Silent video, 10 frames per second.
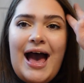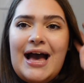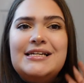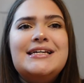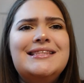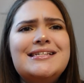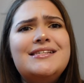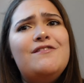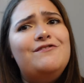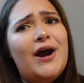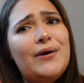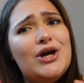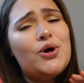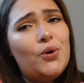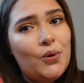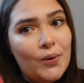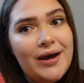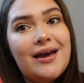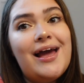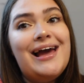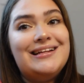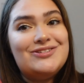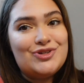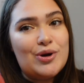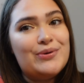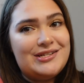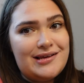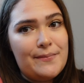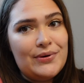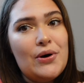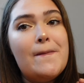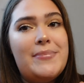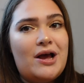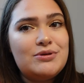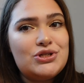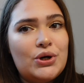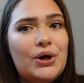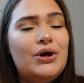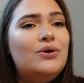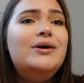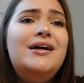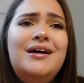And this is a very quick and super simple makeup tutorial,